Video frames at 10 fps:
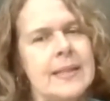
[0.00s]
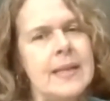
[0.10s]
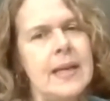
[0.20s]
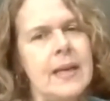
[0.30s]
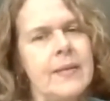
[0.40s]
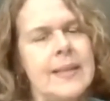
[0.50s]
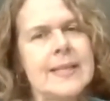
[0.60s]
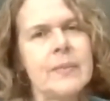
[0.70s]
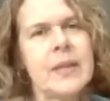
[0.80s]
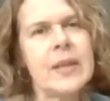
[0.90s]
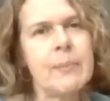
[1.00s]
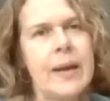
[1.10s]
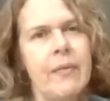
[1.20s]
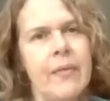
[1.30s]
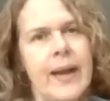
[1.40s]
There's something
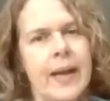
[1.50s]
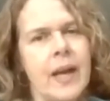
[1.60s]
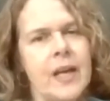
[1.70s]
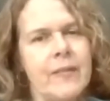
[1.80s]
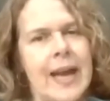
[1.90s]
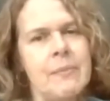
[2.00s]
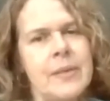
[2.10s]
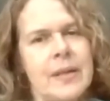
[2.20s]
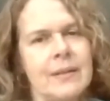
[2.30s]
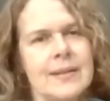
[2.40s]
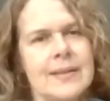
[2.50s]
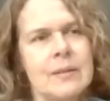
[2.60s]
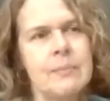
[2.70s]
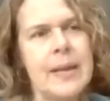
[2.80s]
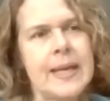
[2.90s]
about that kind of ambience
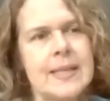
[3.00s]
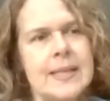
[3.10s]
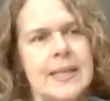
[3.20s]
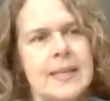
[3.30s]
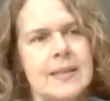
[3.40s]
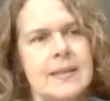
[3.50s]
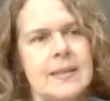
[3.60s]
that makes it